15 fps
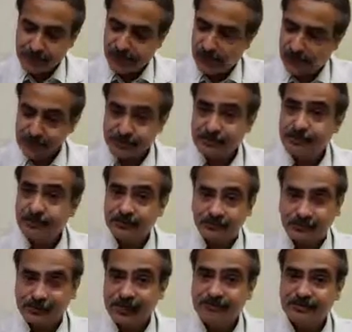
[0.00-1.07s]
Also,
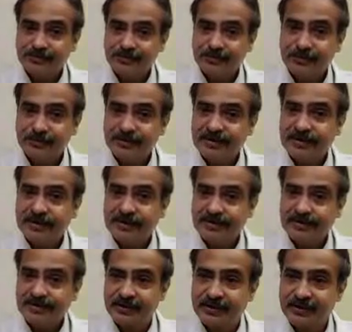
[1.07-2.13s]
one has to remember
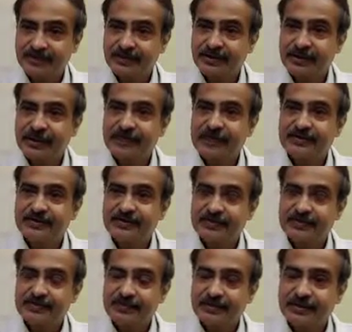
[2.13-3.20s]
that whenever we get
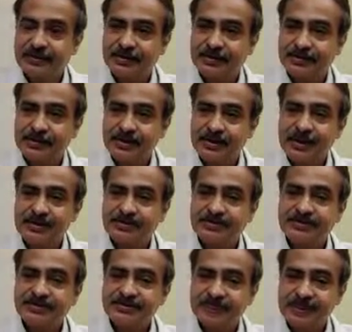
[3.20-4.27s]
such appearance, it is a
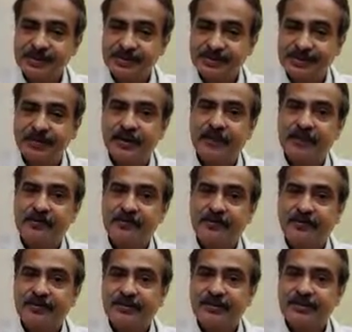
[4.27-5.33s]
signal
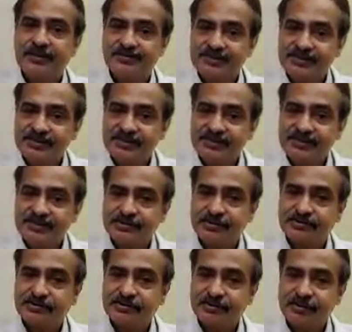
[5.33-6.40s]
for the resectionist
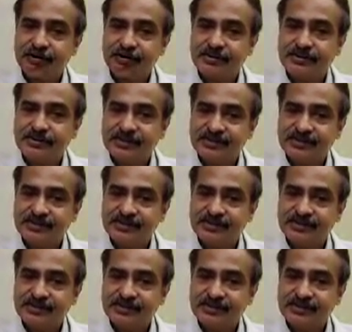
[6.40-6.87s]
to stop the